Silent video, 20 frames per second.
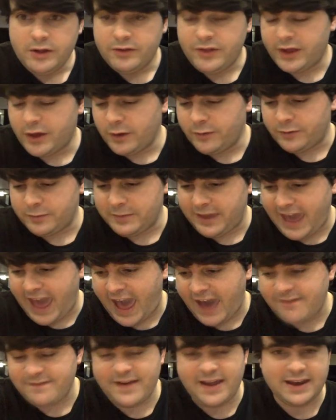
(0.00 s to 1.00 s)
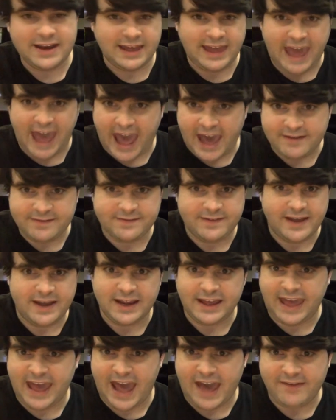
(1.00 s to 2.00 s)
They go from cafe to cafe
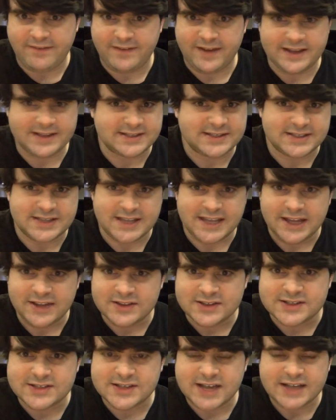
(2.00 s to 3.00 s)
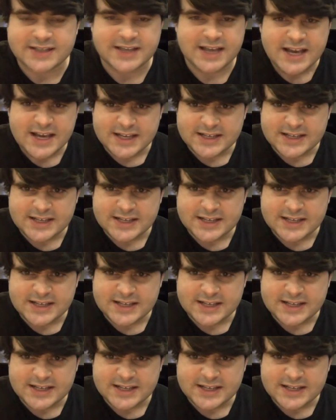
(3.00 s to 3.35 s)
to cafe, seeing the sights,